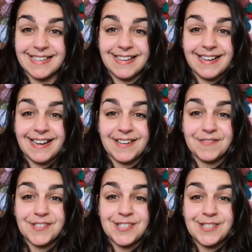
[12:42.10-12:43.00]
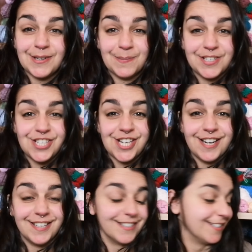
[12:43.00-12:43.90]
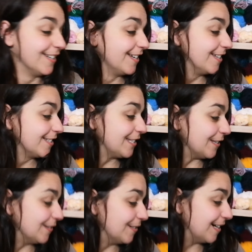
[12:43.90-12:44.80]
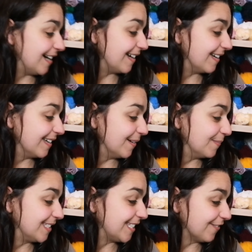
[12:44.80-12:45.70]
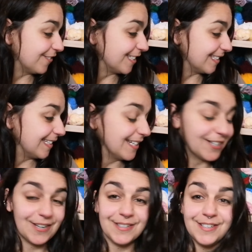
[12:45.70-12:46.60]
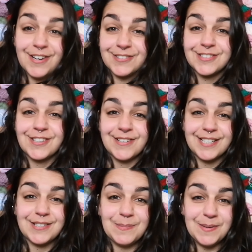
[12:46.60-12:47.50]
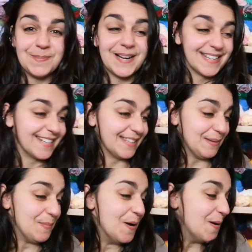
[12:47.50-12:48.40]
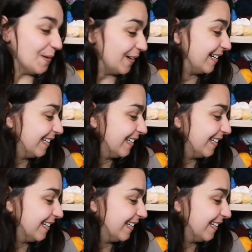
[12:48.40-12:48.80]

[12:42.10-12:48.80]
that I have so much yarn, so I am definitely go not going to be buying anymore.